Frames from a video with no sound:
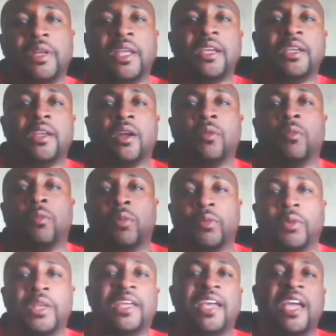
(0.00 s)
But then, you know,
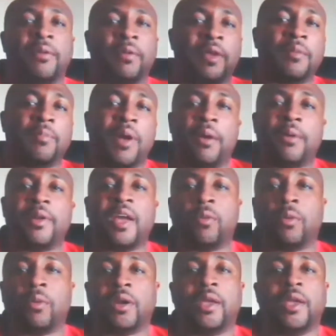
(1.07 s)
when he came with
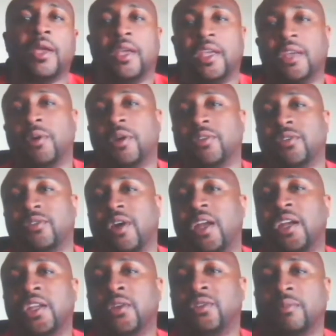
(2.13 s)
Empower Network, he
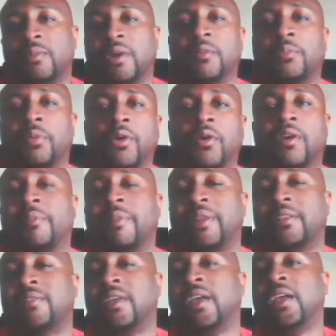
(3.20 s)
wasn't trying to do some other
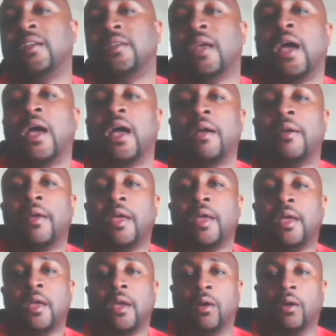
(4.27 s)
program at the same time,
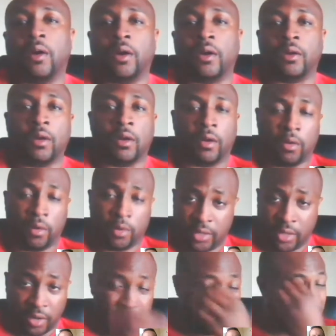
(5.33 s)
or
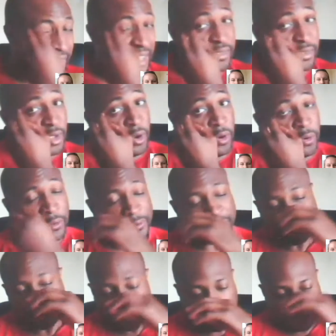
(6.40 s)
you know what I'm saying?
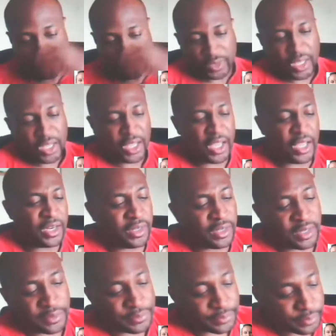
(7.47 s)
So,
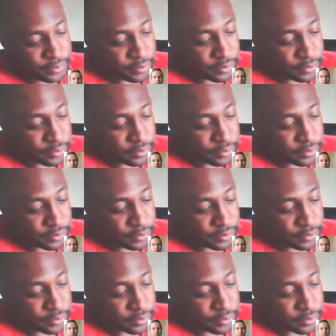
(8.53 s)
and